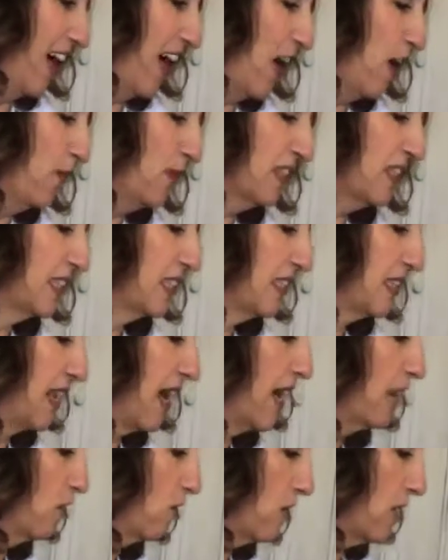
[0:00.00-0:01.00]
I was
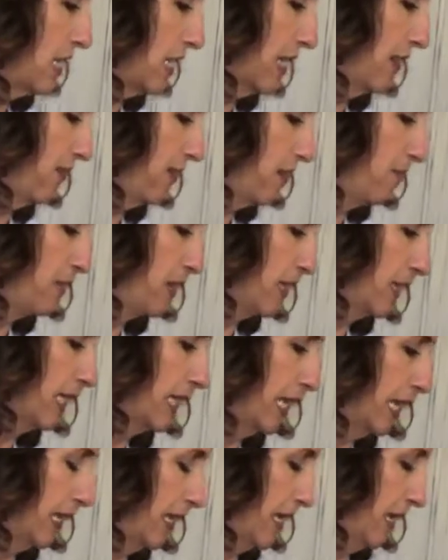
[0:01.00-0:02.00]
stuttering in the
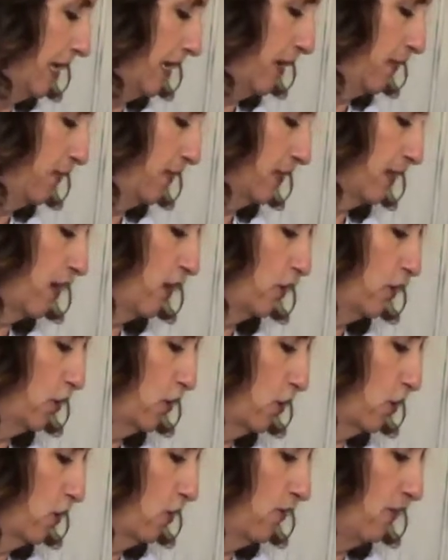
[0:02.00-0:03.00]
beginning. I was all
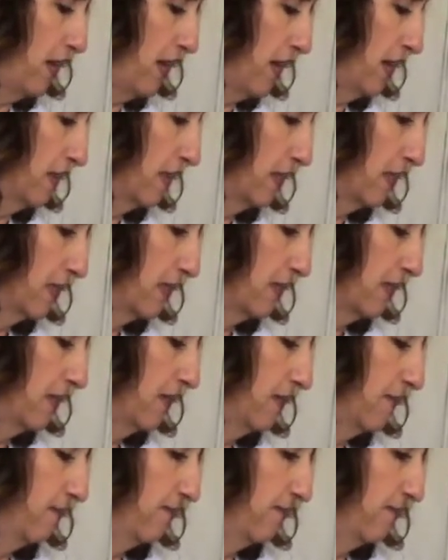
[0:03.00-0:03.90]
nervous.